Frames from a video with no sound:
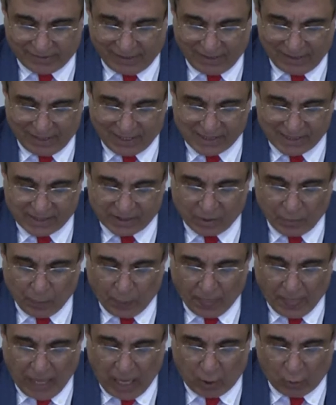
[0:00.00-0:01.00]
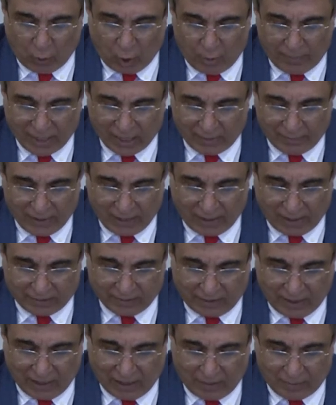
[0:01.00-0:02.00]
tells us how Omar ibn
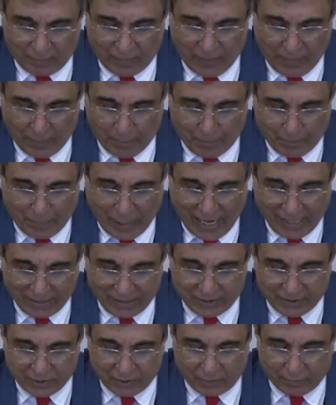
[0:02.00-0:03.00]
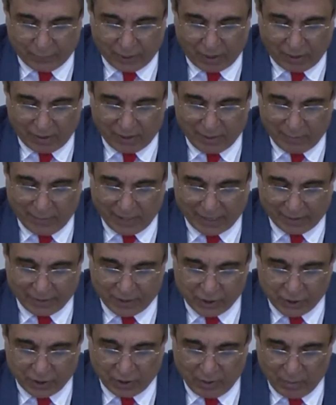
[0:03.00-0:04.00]
Khattab banned temporary
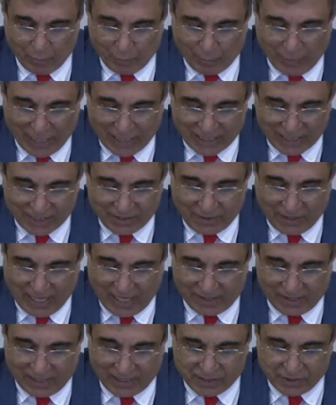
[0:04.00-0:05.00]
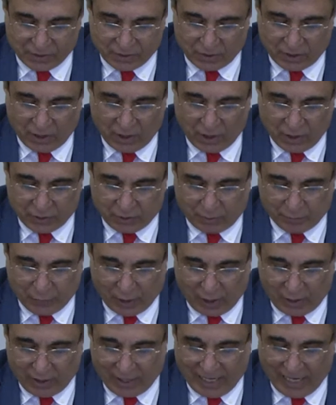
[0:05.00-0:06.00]
marriage, marriage that is
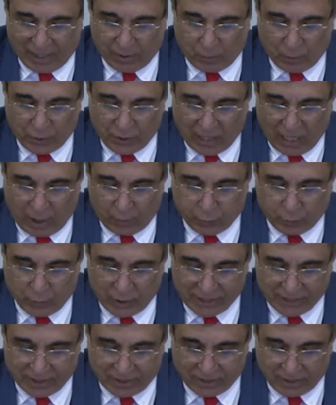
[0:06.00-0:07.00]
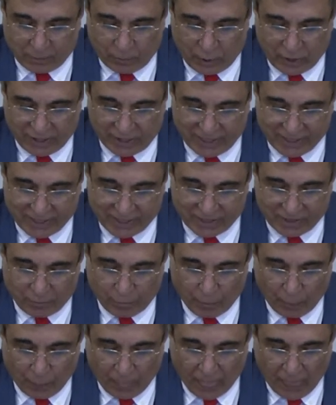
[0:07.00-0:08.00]
temporary and without witness, witnesses.
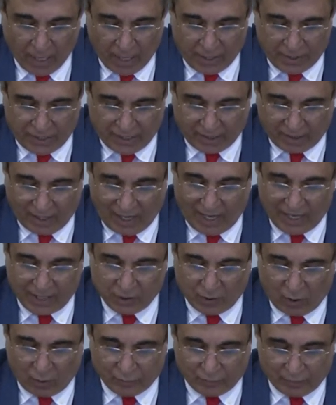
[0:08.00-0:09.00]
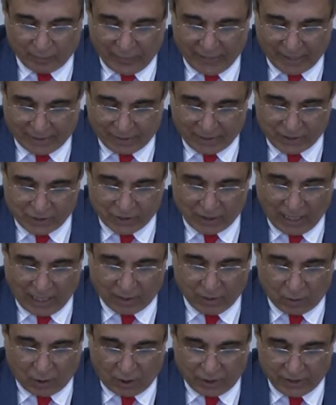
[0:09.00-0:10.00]
The kind of marriage,
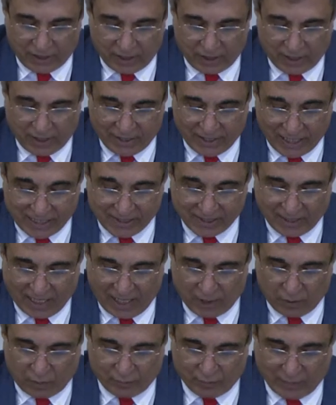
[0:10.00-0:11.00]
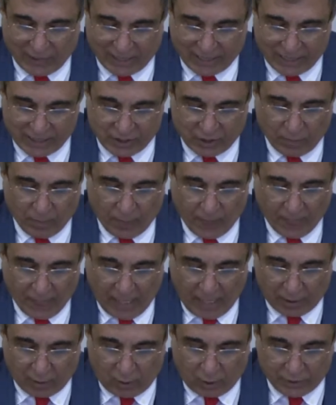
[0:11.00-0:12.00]
according this kind of marriage,
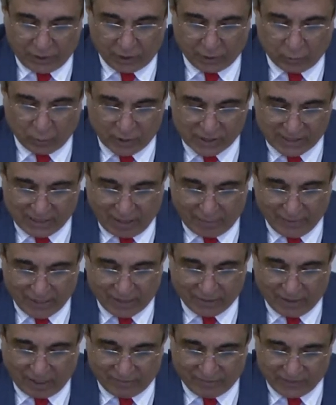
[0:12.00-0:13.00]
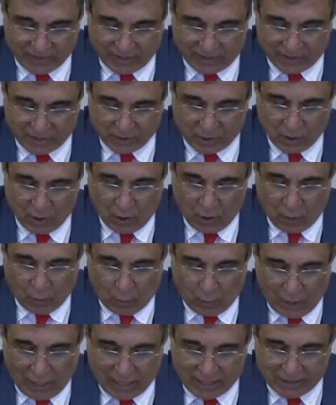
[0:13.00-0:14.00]
according to Islamic tafsirs,
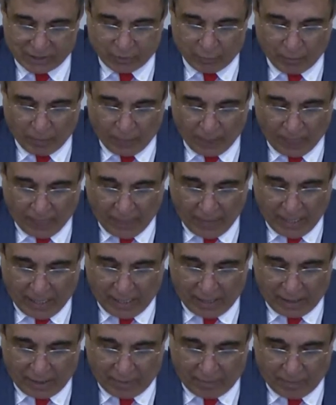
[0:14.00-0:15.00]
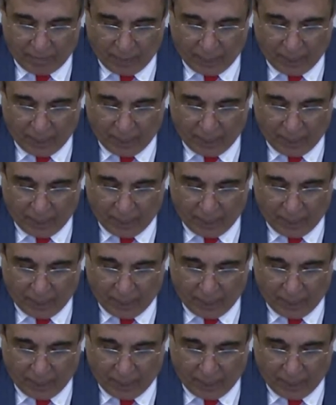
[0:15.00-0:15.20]
was uh,